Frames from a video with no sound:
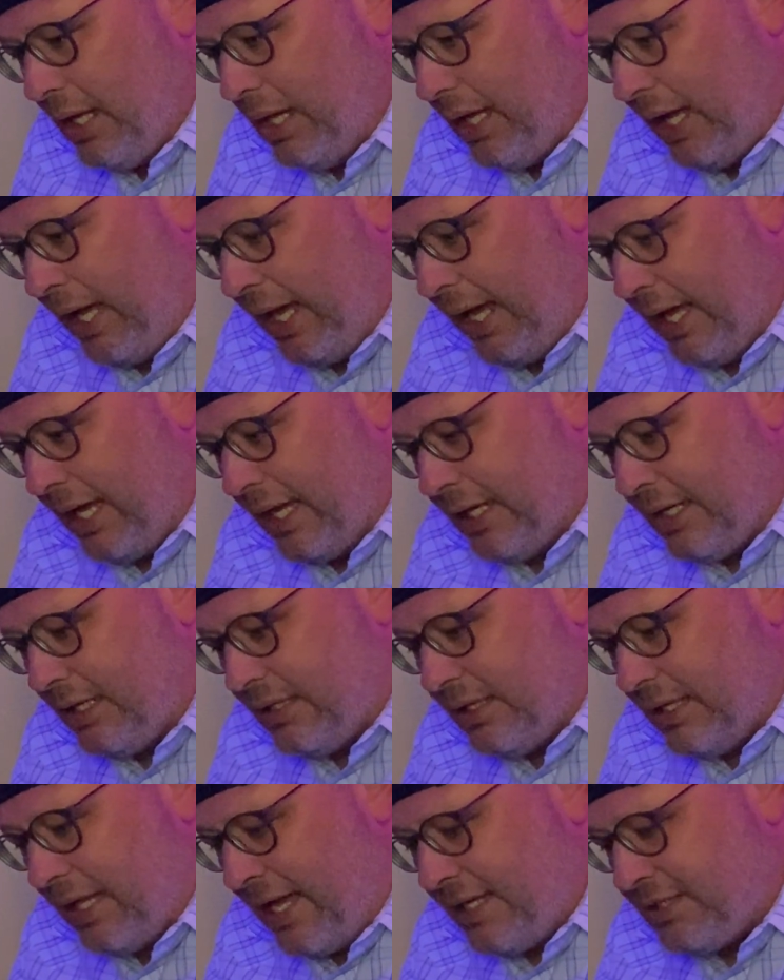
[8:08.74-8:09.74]

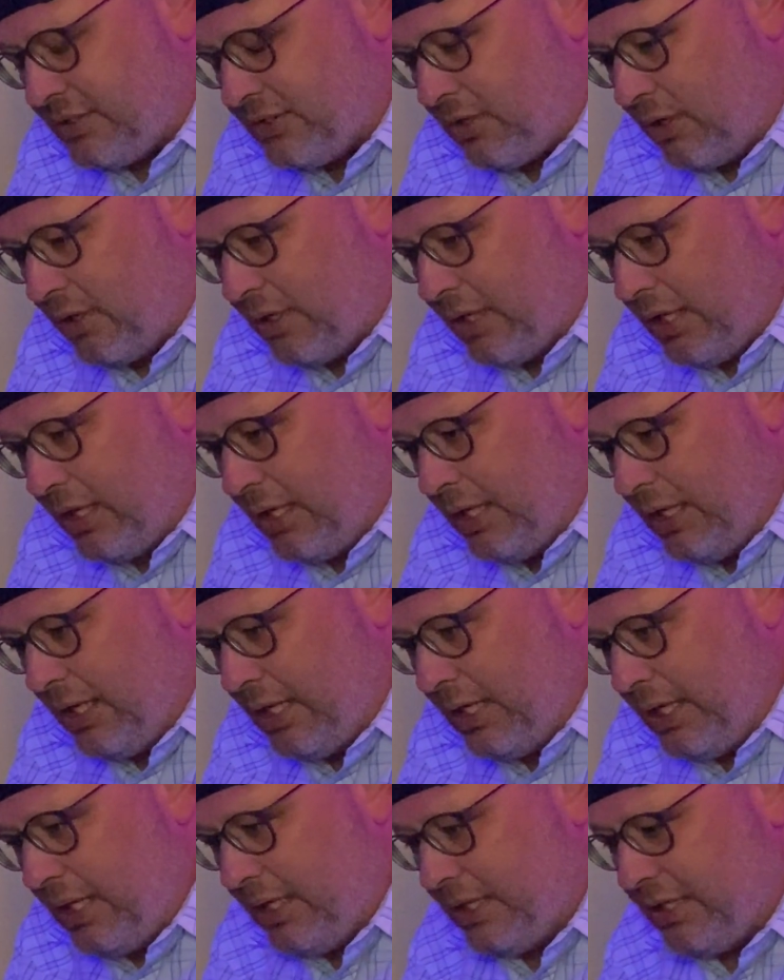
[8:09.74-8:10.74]
And that started
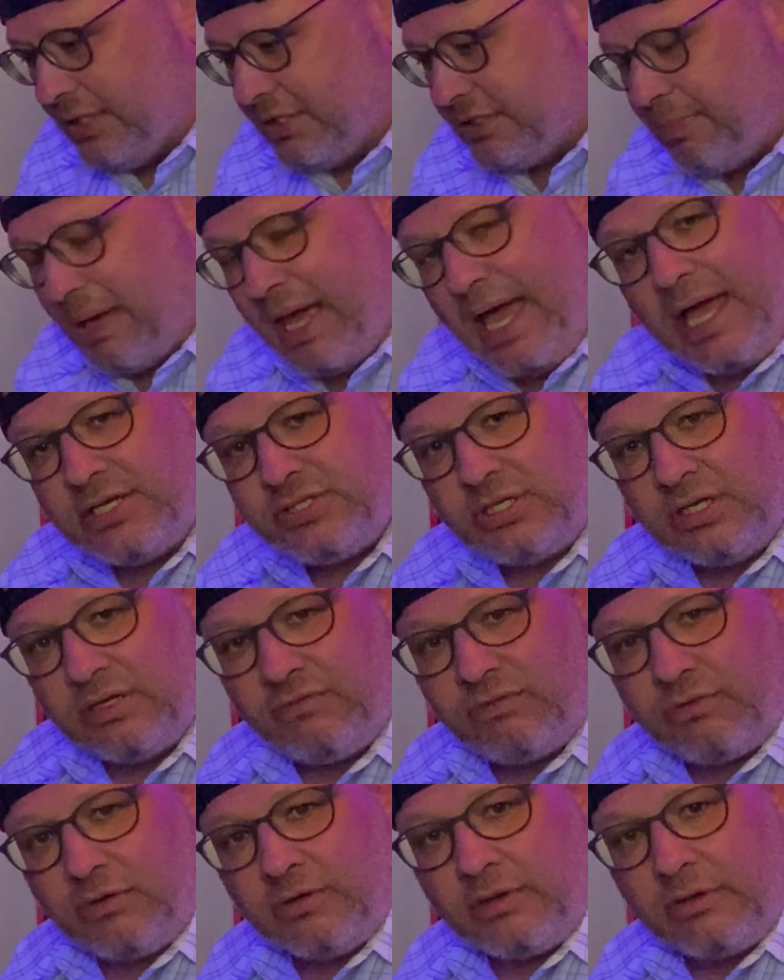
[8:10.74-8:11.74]
his passion
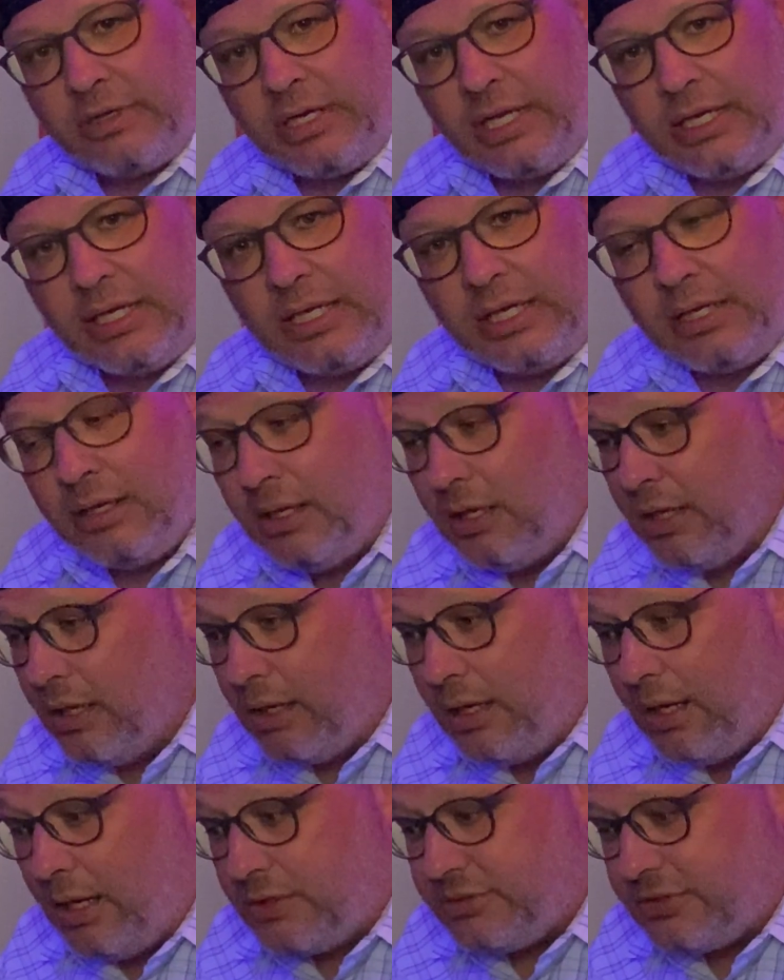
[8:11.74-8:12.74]
for creating
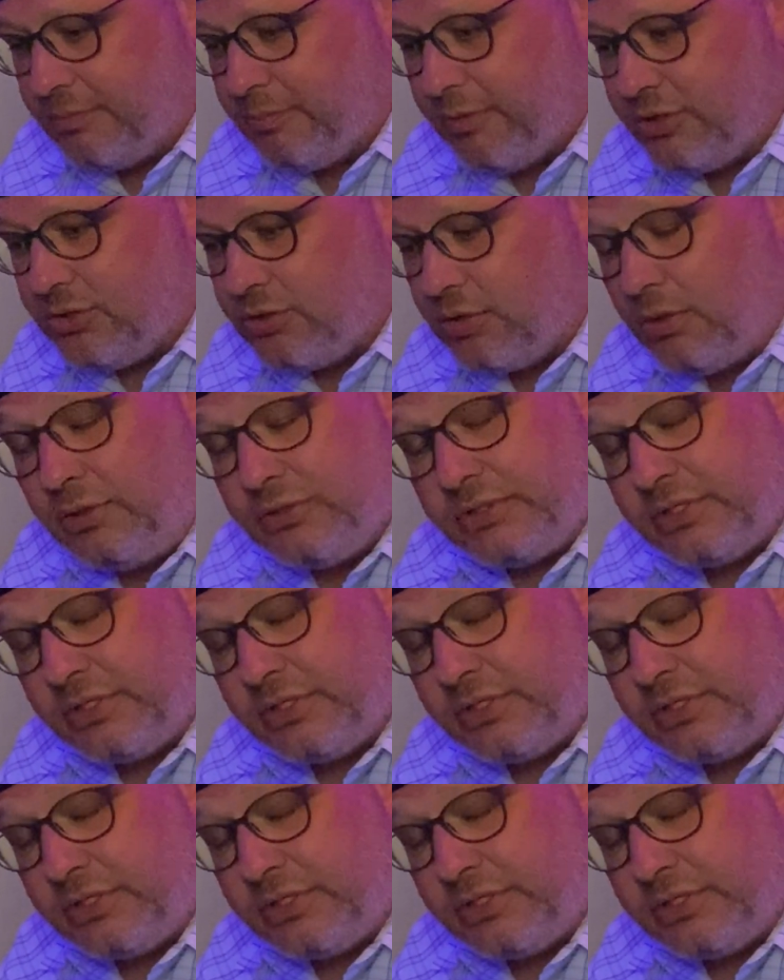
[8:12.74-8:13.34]
custom controls.